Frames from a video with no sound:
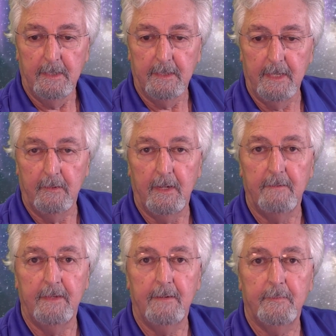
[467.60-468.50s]
Now I
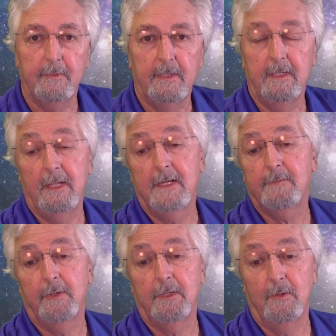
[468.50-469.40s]
have that, and that's
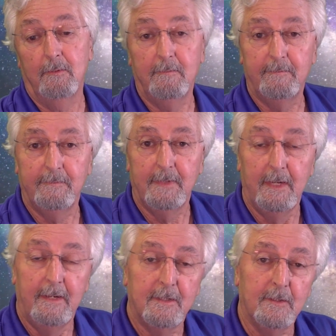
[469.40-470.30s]
pretty cool.
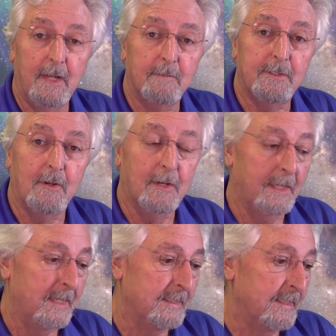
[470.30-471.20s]
So now I'm
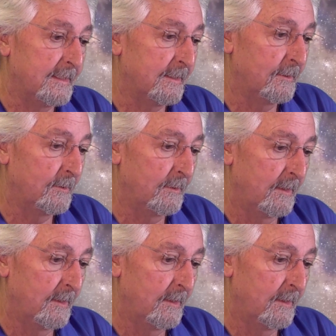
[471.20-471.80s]
stargazing. So